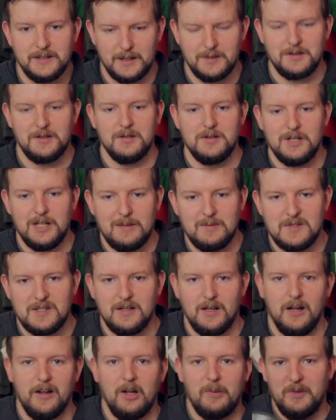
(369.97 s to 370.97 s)
Sounds good,
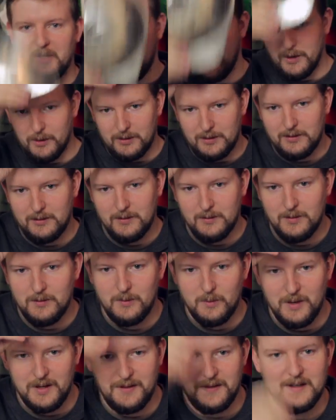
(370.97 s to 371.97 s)
James. I'll help you out
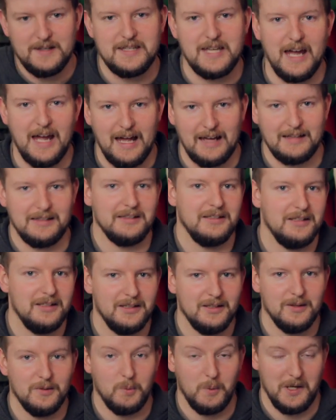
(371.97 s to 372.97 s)
with this hat,
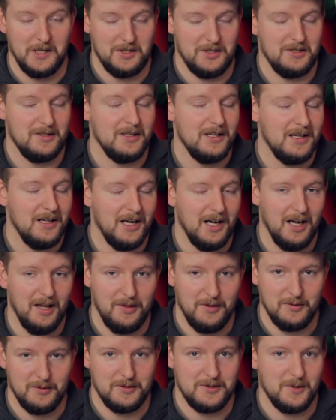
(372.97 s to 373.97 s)
which
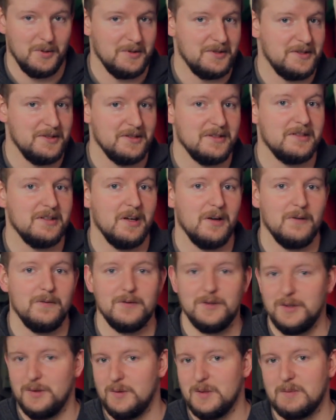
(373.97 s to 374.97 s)
other sources
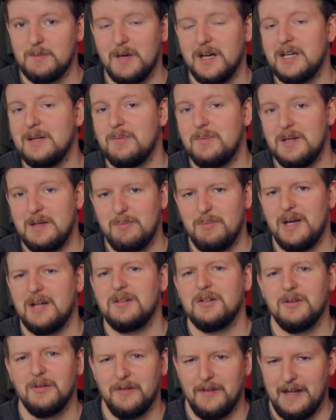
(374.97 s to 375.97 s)
of news might be
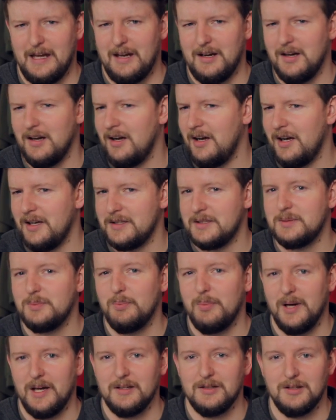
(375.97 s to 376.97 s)
better than us
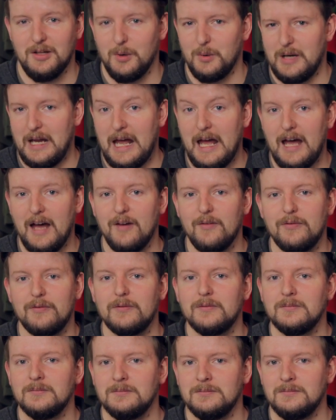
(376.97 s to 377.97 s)
but don't have.